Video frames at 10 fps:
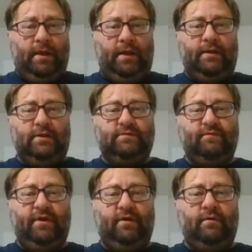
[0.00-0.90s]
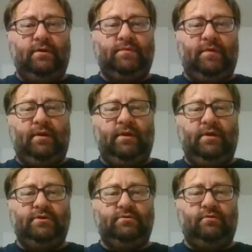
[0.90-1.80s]
and this video is about the
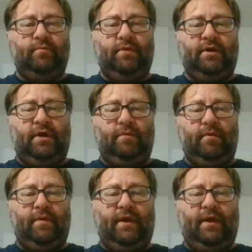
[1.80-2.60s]
Isshinryu Megami